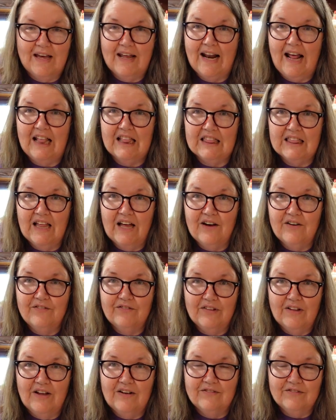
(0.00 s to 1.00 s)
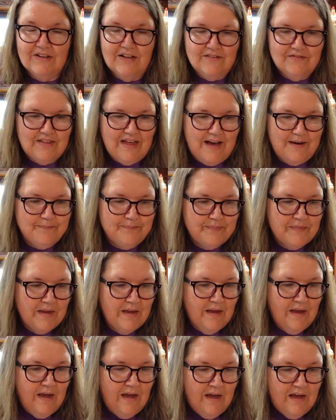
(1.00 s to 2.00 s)
And I love, love, love that.
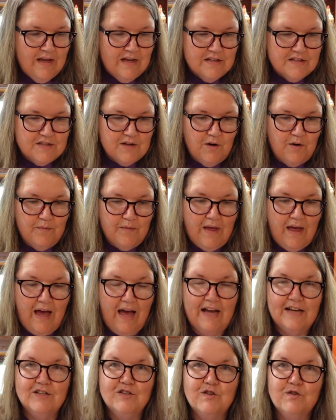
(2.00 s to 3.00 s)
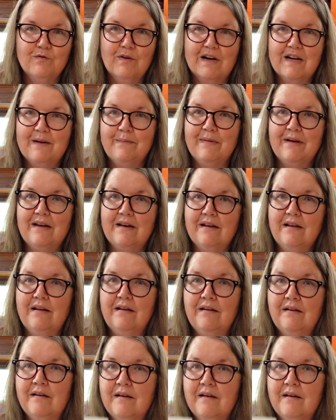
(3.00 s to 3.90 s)
So I do recommend